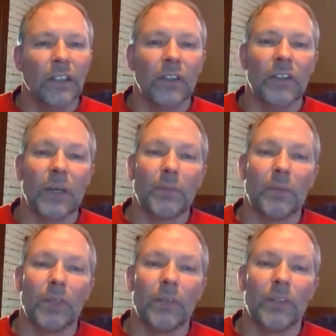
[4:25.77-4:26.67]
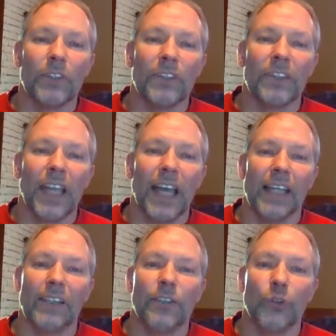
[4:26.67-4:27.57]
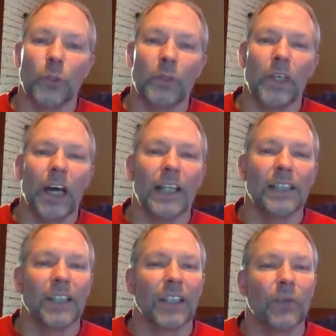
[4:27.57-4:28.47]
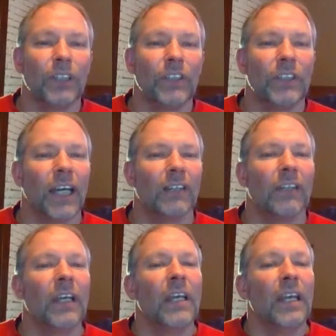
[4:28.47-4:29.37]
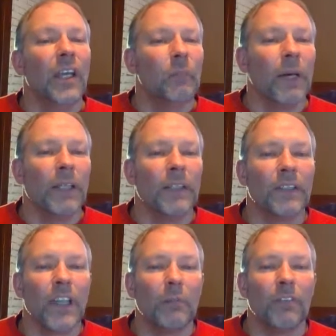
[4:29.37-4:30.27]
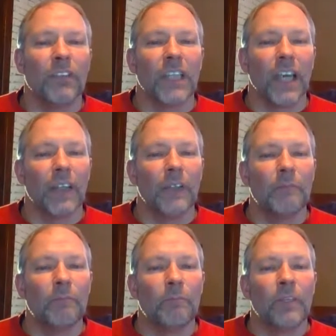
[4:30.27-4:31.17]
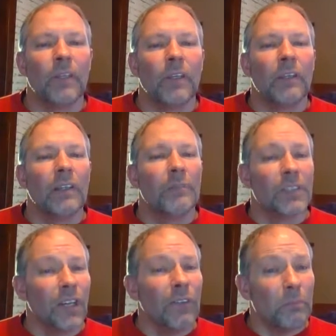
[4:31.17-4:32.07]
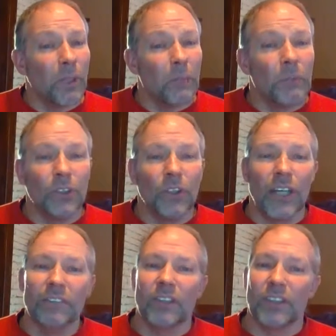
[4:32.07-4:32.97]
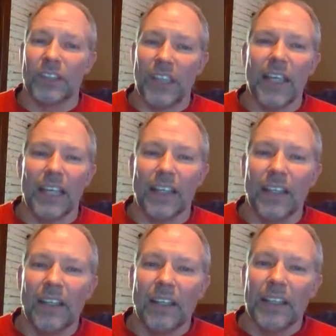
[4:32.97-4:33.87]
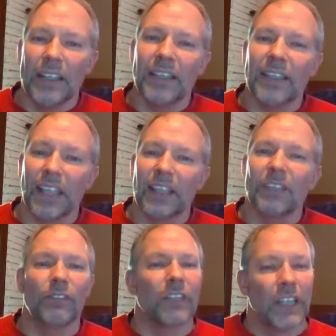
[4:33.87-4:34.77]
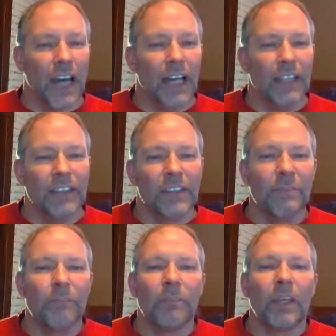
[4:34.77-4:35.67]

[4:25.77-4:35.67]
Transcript: He looked up at me with sad, droopy eyes, and I reached down and petted the top of his head. I'm sorry, buddy, but you have to stay. This day's for the guys.